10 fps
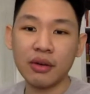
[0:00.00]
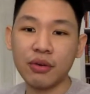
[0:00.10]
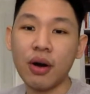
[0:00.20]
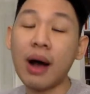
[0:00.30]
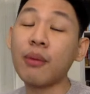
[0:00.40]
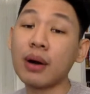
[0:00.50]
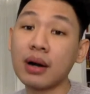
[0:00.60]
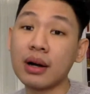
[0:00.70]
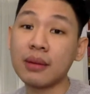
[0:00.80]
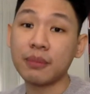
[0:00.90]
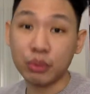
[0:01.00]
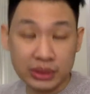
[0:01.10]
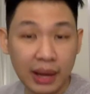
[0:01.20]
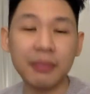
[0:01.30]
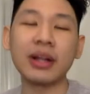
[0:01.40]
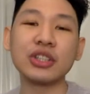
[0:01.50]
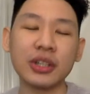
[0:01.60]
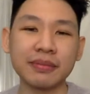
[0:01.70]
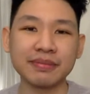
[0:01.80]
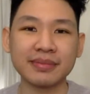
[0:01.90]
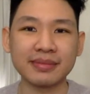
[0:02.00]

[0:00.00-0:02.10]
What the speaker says: for our Bursa Malaysia.